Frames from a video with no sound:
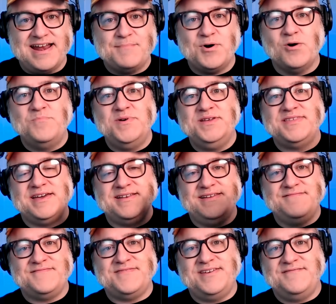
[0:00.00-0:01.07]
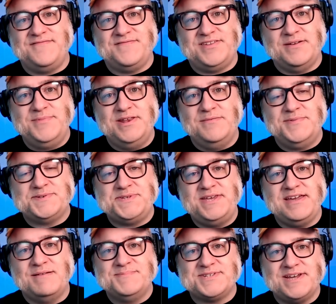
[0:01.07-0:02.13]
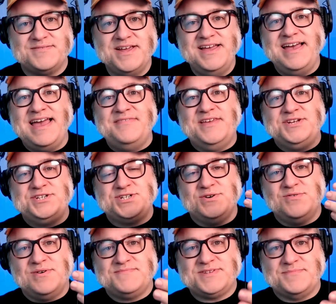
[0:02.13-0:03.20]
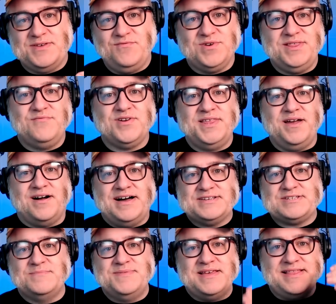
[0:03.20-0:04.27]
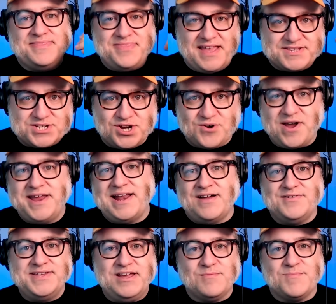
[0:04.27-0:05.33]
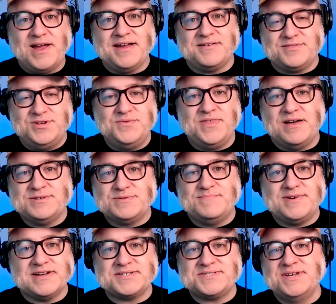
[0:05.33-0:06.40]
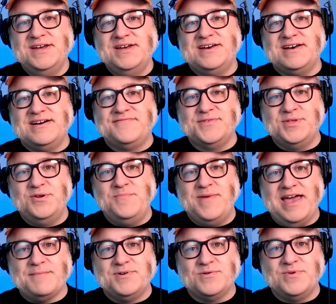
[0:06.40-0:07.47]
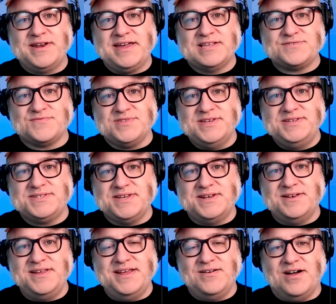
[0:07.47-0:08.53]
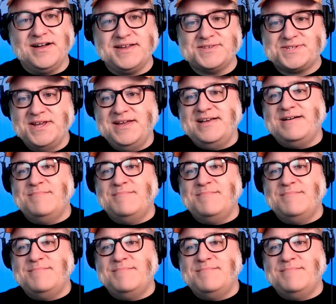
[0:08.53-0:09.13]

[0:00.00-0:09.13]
And I'm hoping that if if W W D C comes out and they show up something really really awesome, then that's great. I will earmark two thousand bucks uh, for the new MacBook when it gets released in in August.